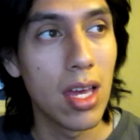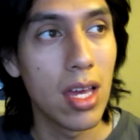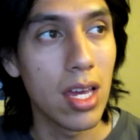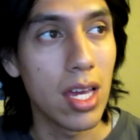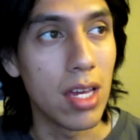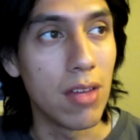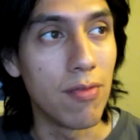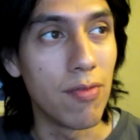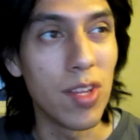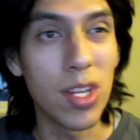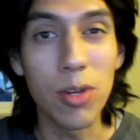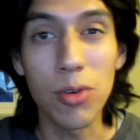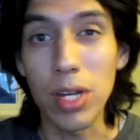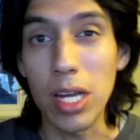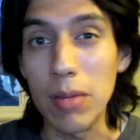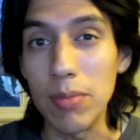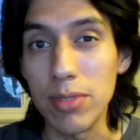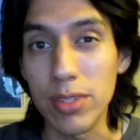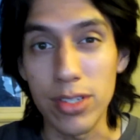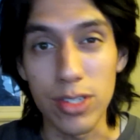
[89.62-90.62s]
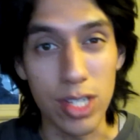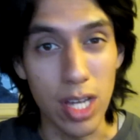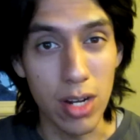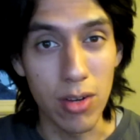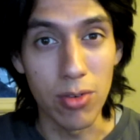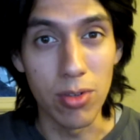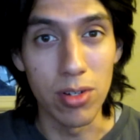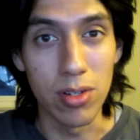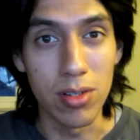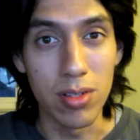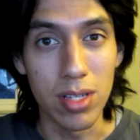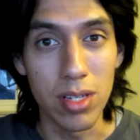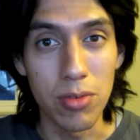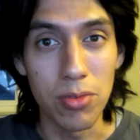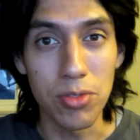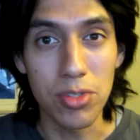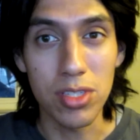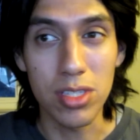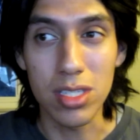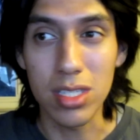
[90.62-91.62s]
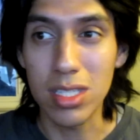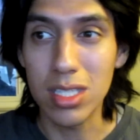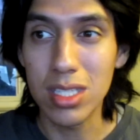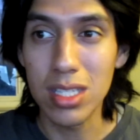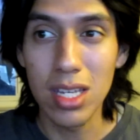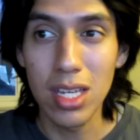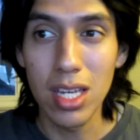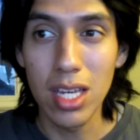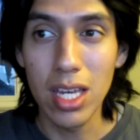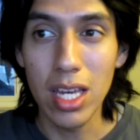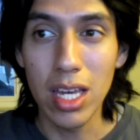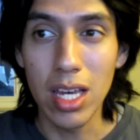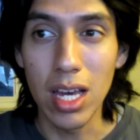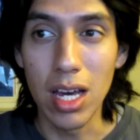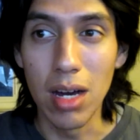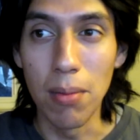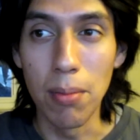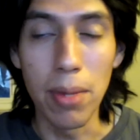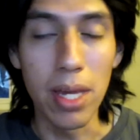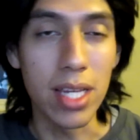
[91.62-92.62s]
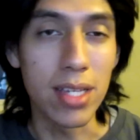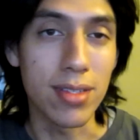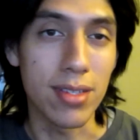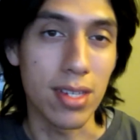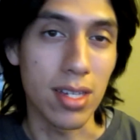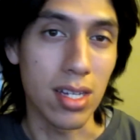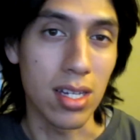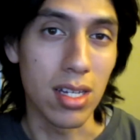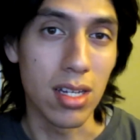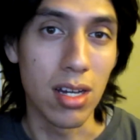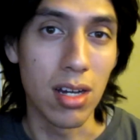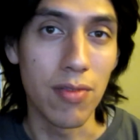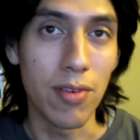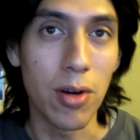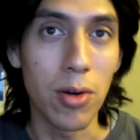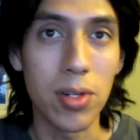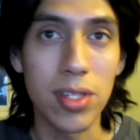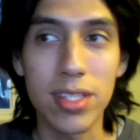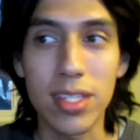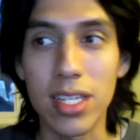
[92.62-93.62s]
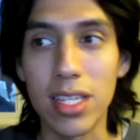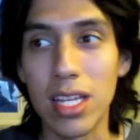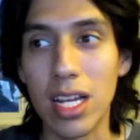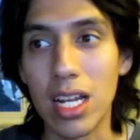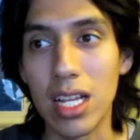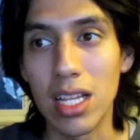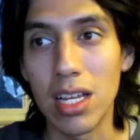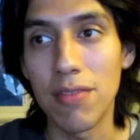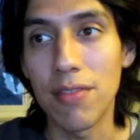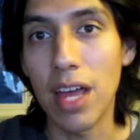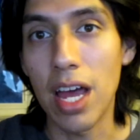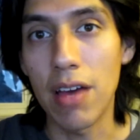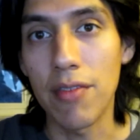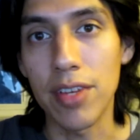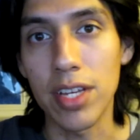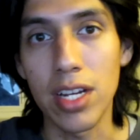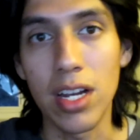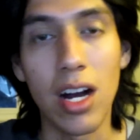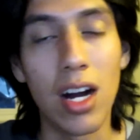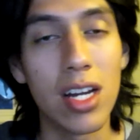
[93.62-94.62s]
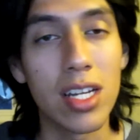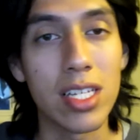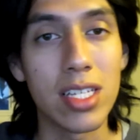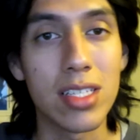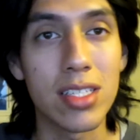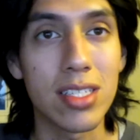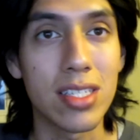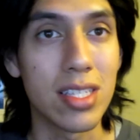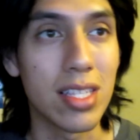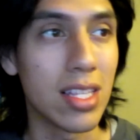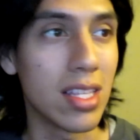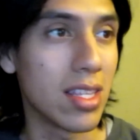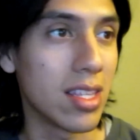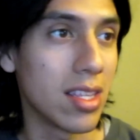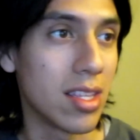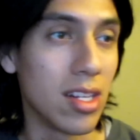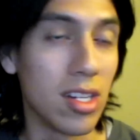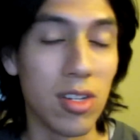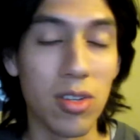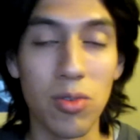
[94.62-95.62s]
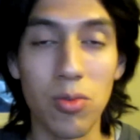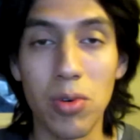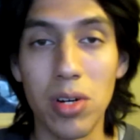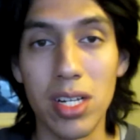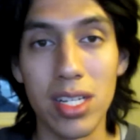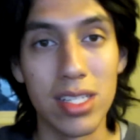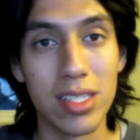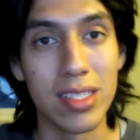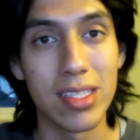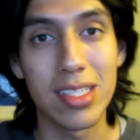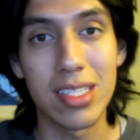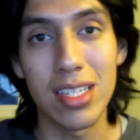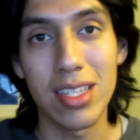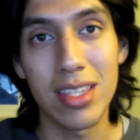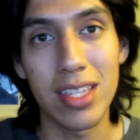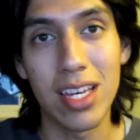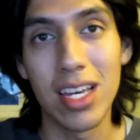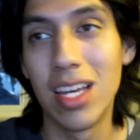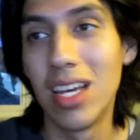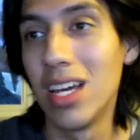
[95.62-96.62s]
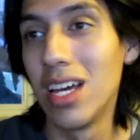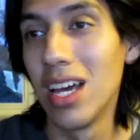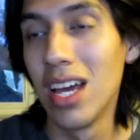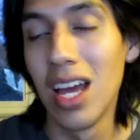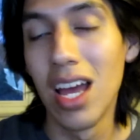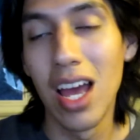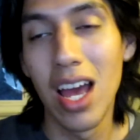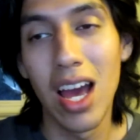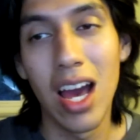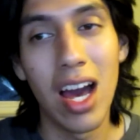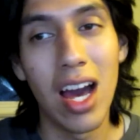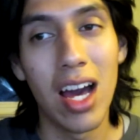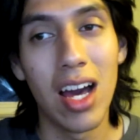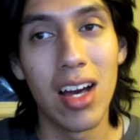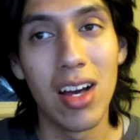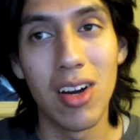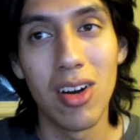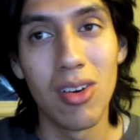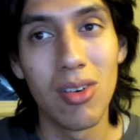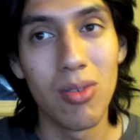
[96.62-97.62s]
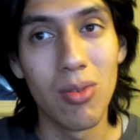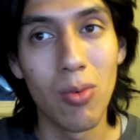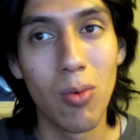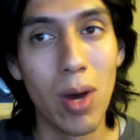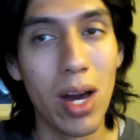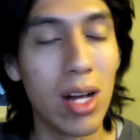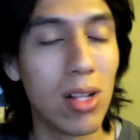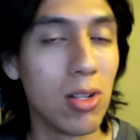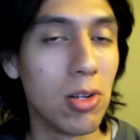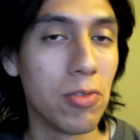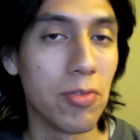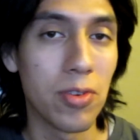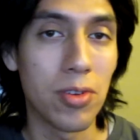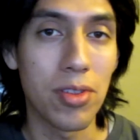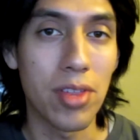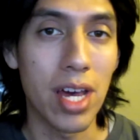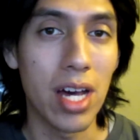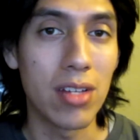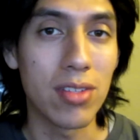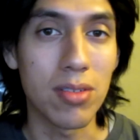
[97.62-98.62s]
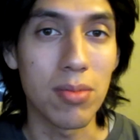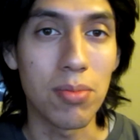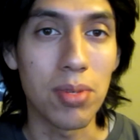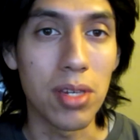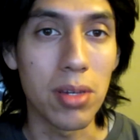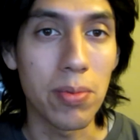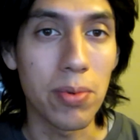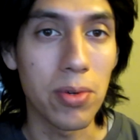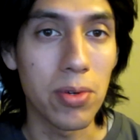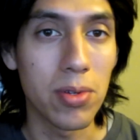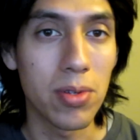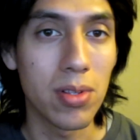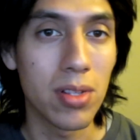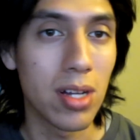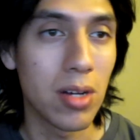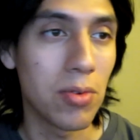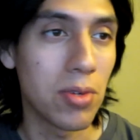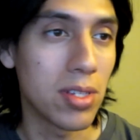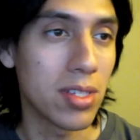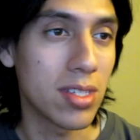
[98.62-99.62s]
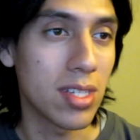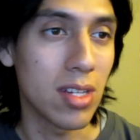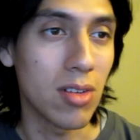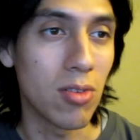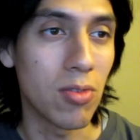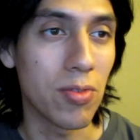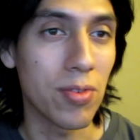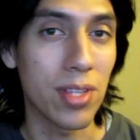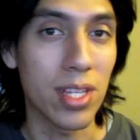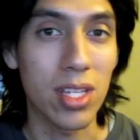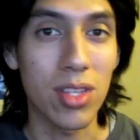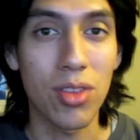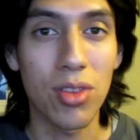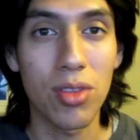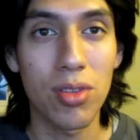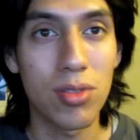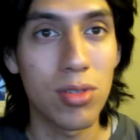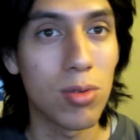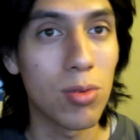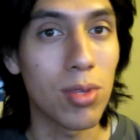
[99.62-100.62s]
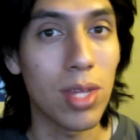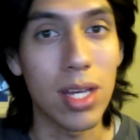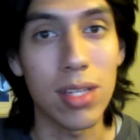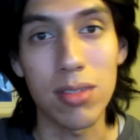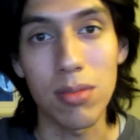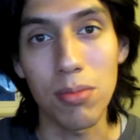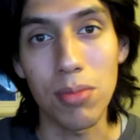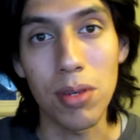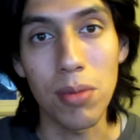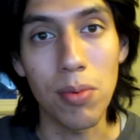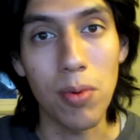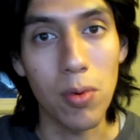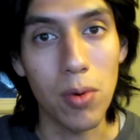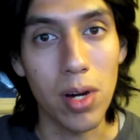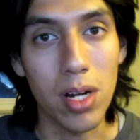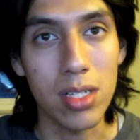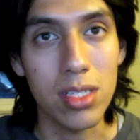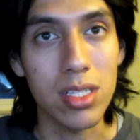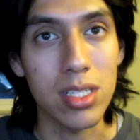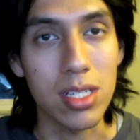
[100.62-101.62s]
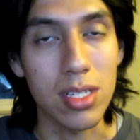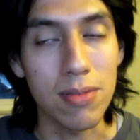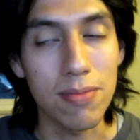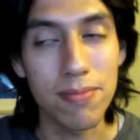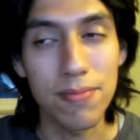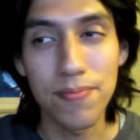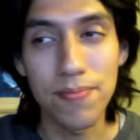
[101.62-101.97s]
in video games in general. It was just amazing. I've always said that I loved having an audience, and there was well over 1,000 people. I want to say over like 2,000 people watching,